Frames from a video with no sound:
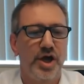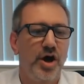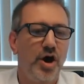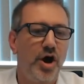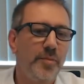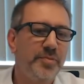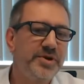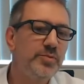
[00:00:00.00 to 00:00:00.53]

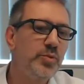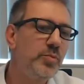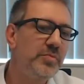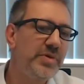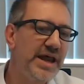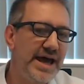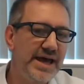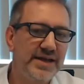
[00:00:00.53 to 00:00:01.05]
Optimum
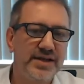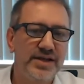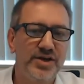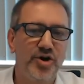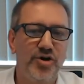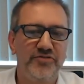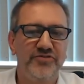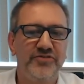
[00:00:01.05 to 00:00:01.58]
blend
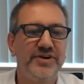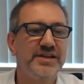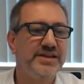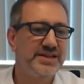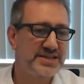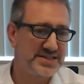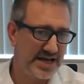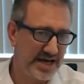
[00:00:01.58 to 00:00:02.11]
of
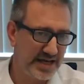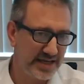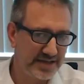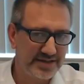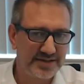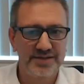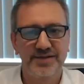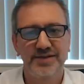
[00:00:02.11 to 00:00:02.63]
design,
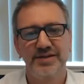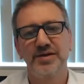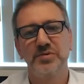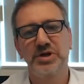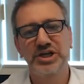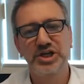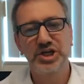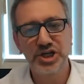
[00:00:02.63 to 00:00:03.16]

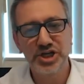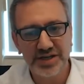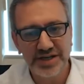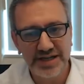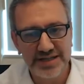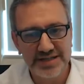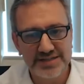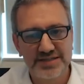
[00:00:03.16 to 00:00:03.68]

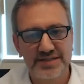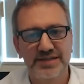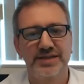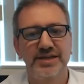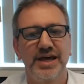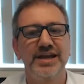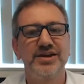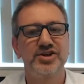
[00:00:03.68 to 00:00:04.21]
materials,
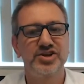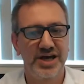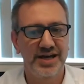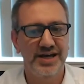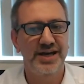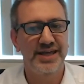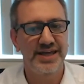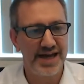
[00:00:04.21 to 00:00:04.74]
and tire
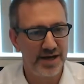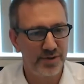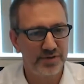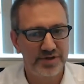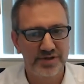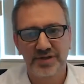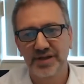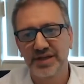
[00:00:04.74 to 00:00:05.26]
layout
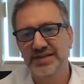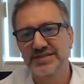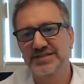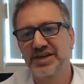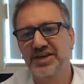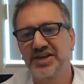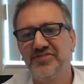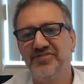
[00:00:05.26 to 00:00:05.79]
is the
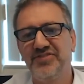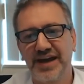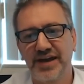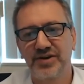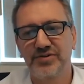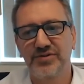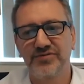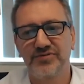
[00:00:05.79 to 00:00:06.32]
key
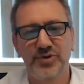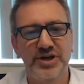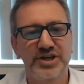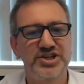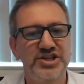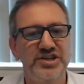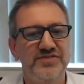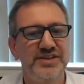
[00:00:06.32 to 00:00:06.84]
factor for
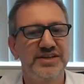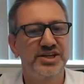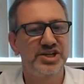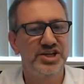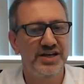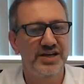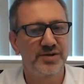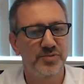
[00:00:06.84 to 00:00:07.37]
achieving the
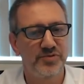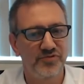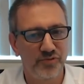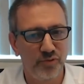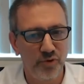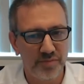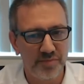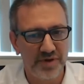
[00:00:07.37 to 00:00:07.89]
target
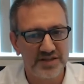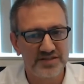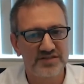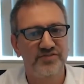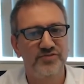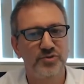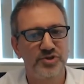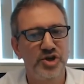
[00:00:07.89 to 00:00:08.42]
performance
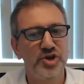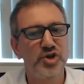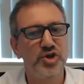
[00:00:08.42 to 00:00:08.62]
for the new